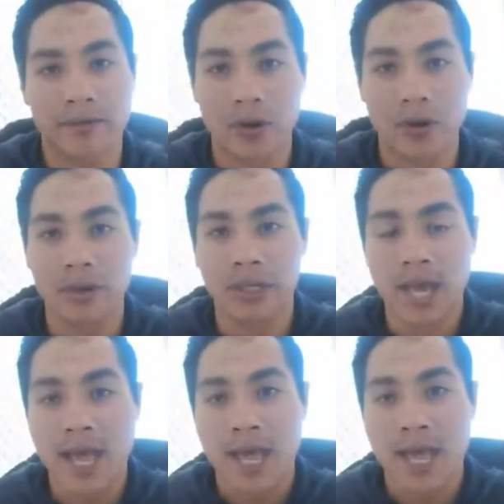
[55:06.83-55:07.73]
coming
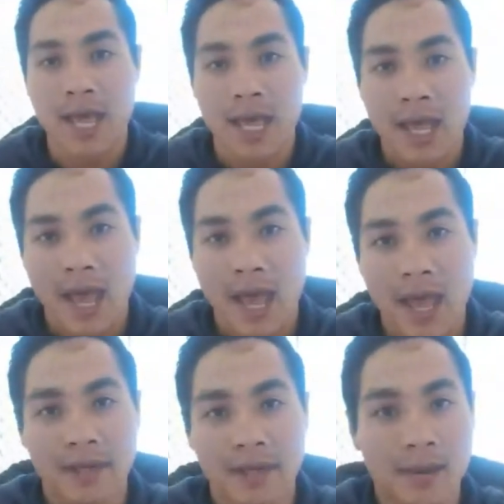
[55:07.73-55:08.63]
forward,
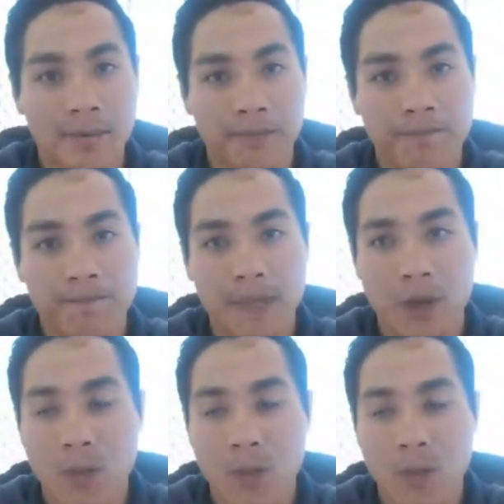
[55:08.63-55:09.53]
and
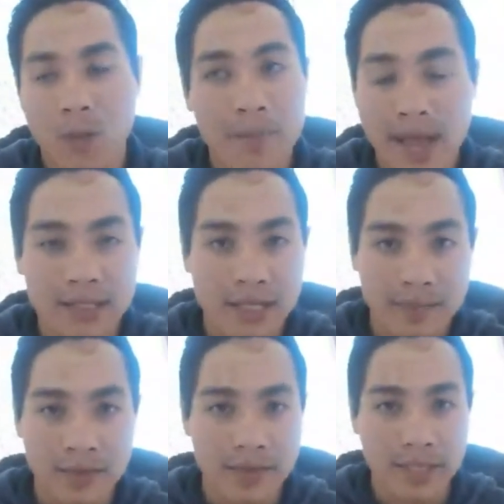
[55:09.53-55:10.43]
one man
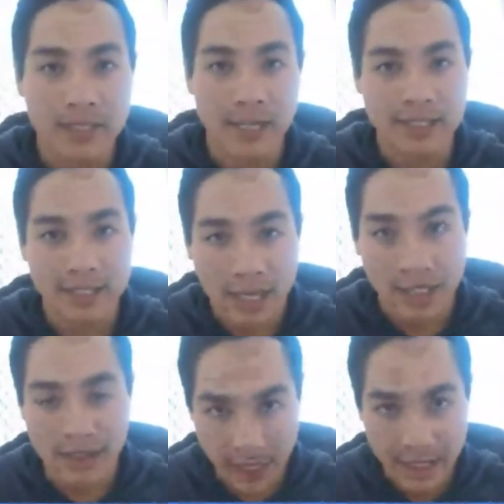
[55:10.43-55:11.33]
stepped to me and he's like, "Son,
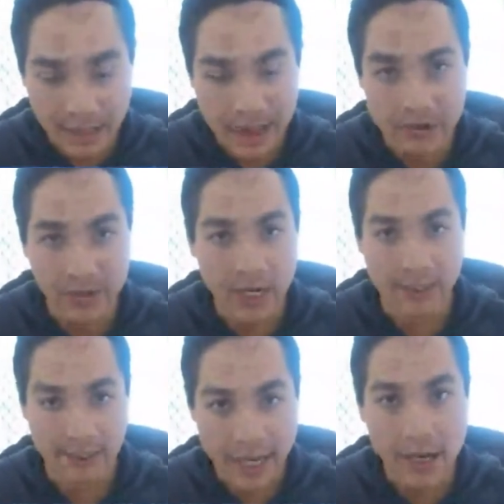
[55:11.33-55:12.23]
are you all right? Son, are
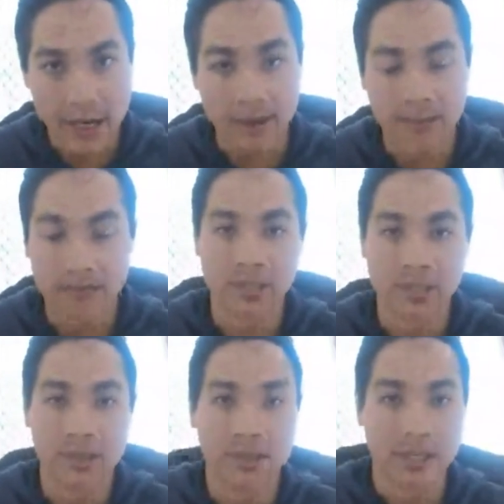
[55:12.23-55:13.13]
you all right? Stand up,
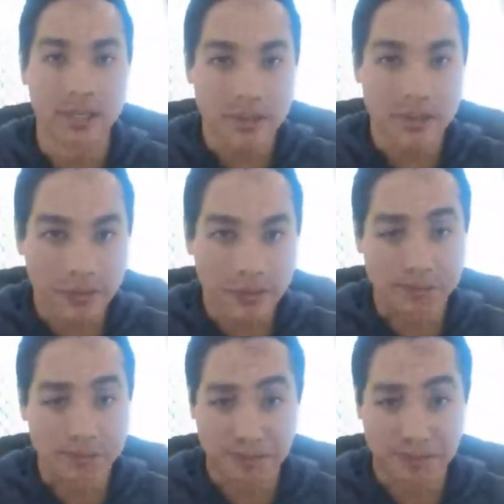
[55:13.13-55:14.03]
you know, are you all right?"
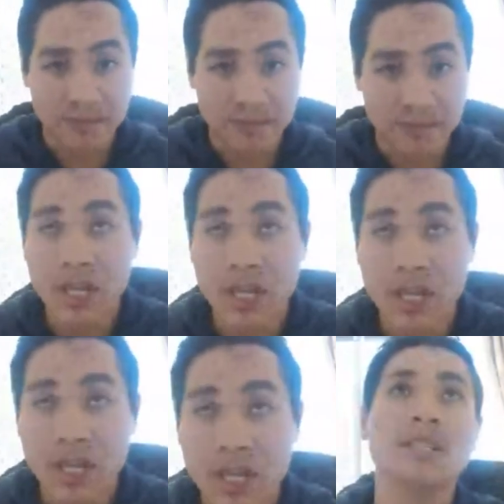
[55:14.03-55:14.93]
And I
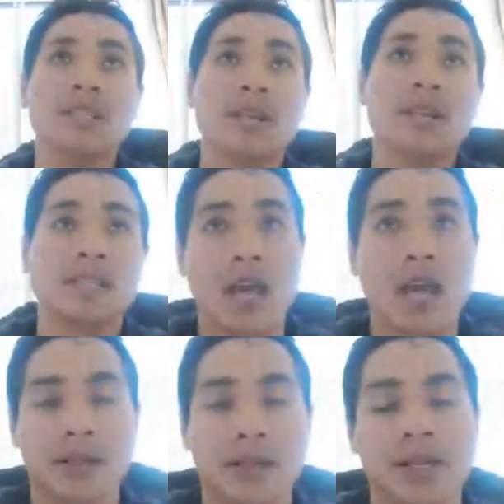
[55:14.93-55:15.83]
looked at him and I said,
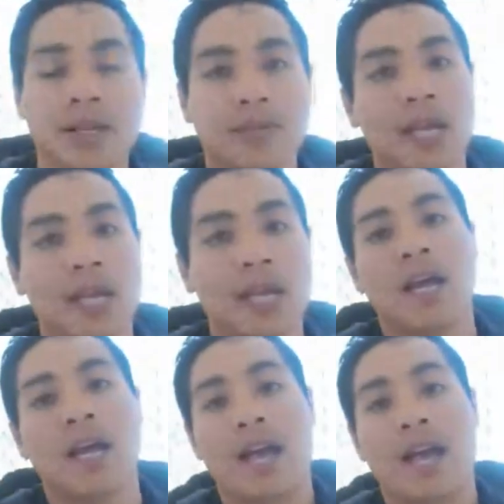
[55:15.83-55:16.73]
yeah, I'm okay.
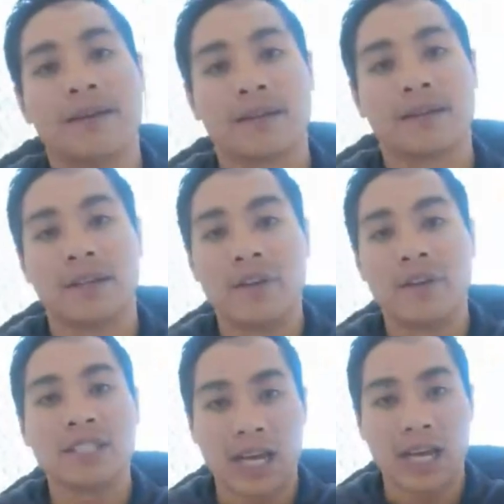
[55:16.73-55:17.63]
And the
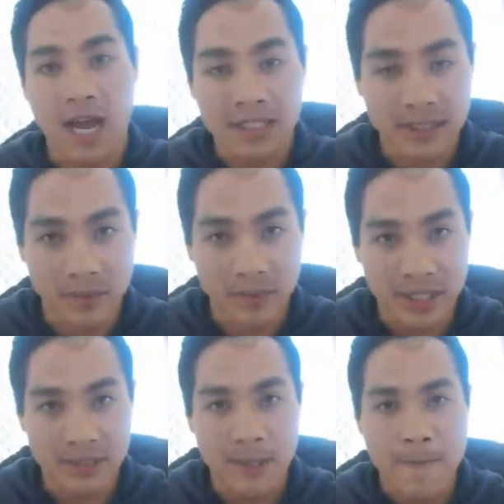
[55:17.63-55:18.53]
first thing I asked him
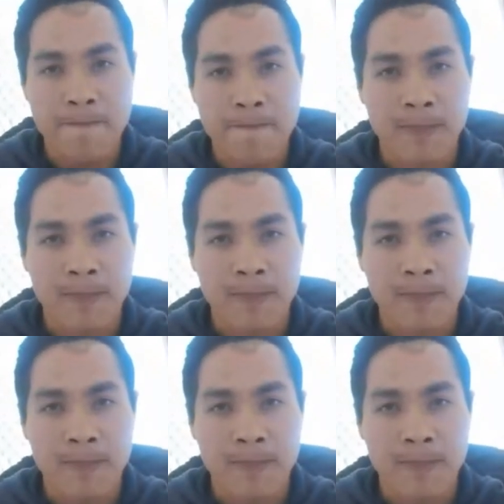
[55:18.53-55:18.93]
was,